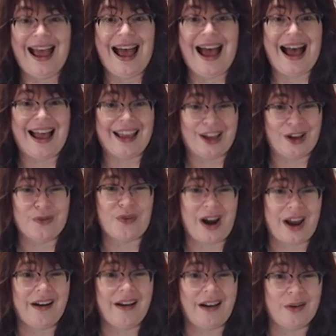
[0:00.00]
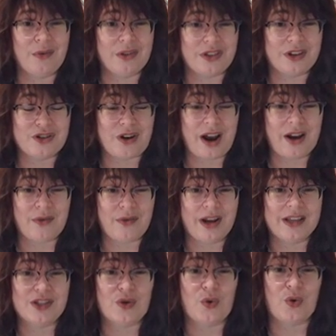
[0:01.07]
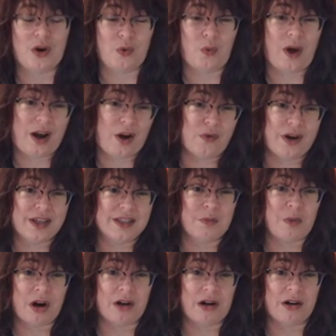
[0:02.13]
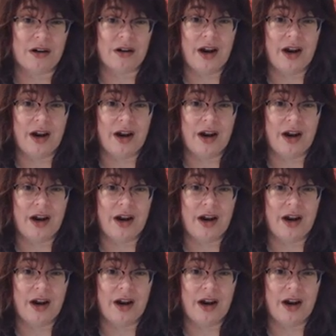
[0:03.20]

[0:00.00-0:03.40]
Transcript: I can write on it with a dry erase or a wet erase marker.